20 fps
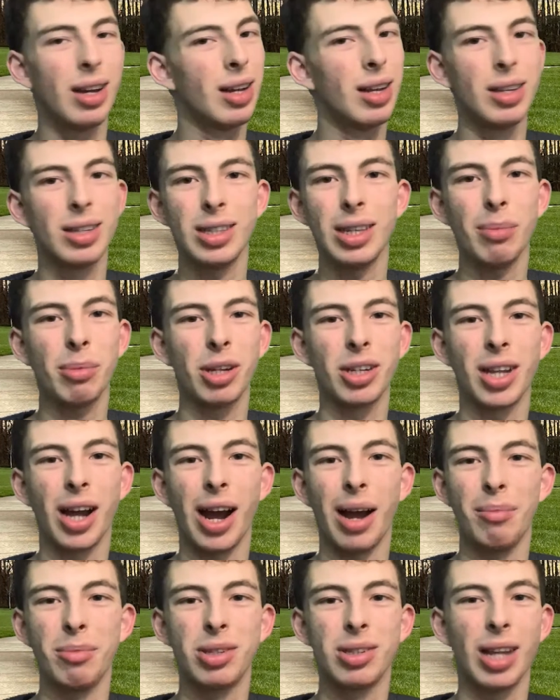Simpler
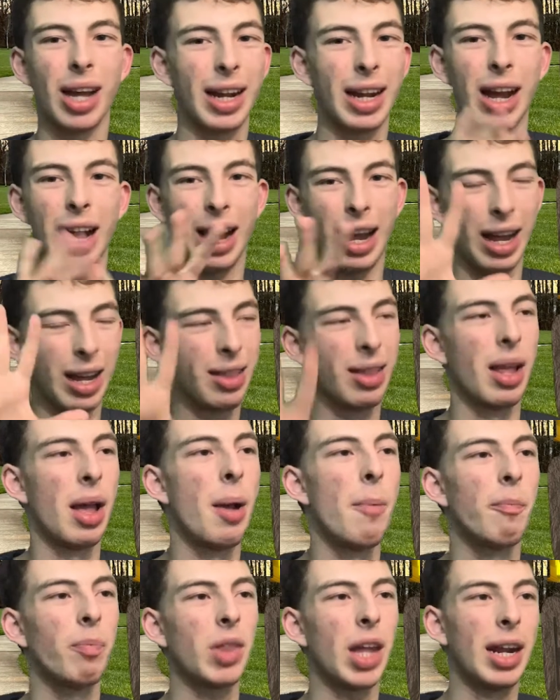times.
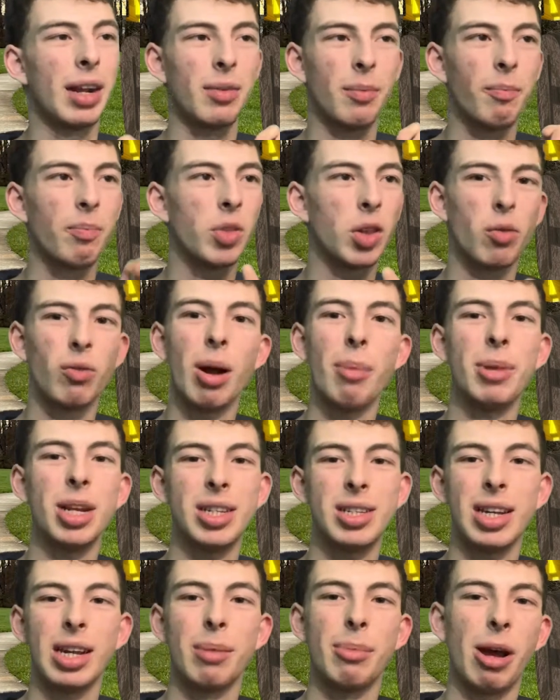Like
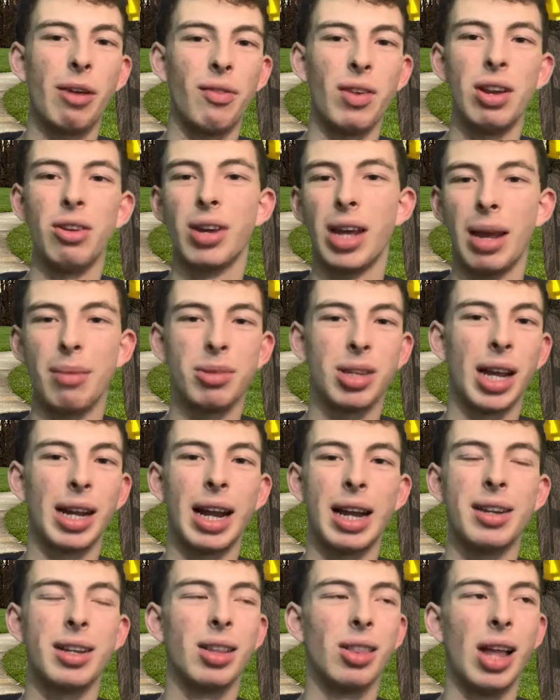reminiscing about video games like I
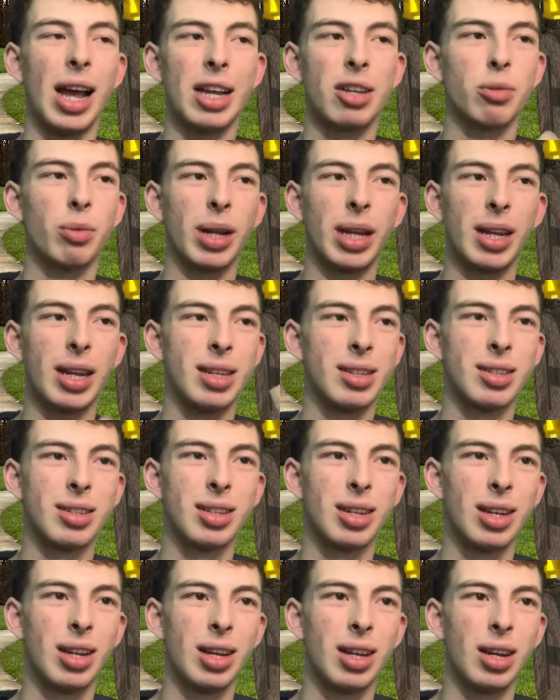did last week is
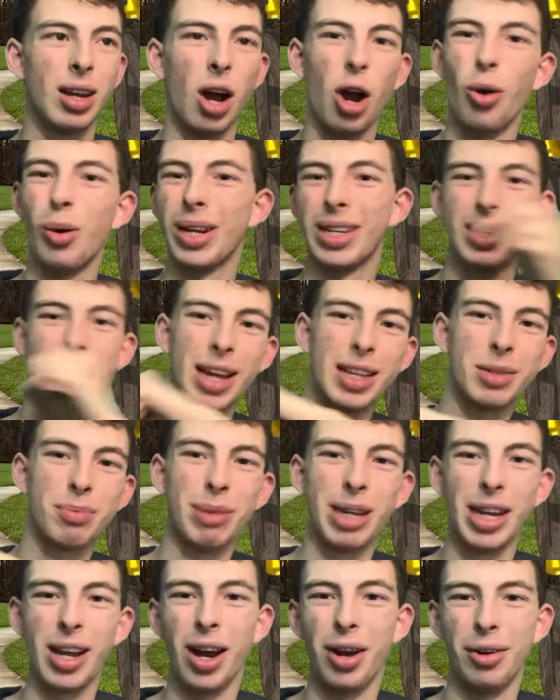always gets me
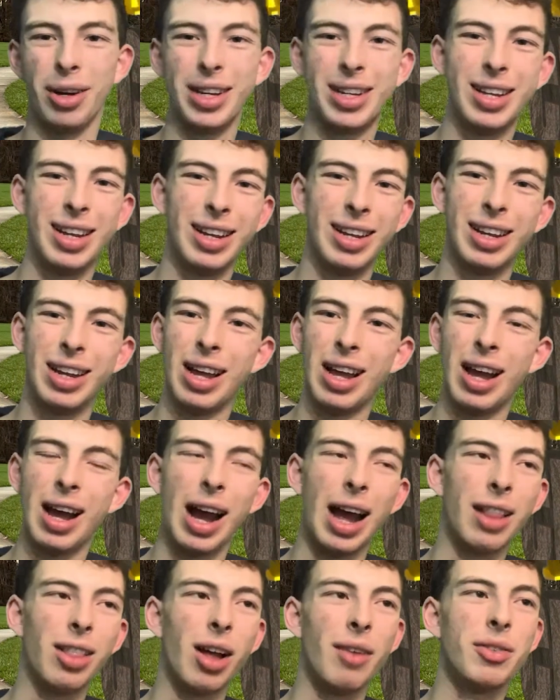going.
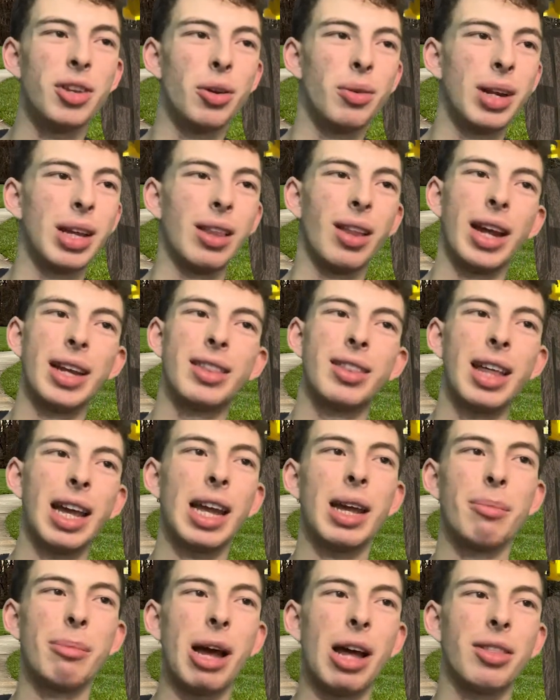I love doing it. Like thinking
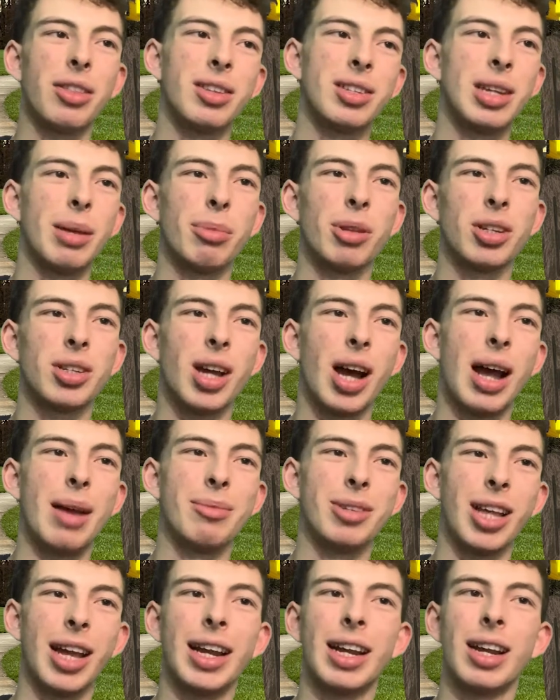about the simpler
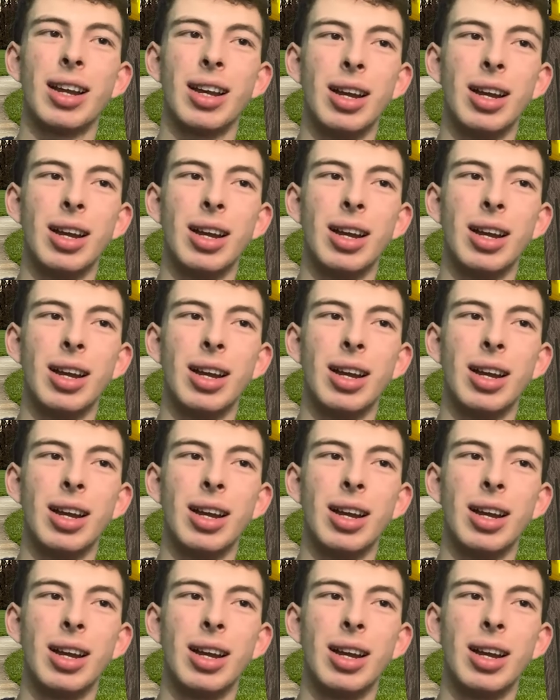times. Like,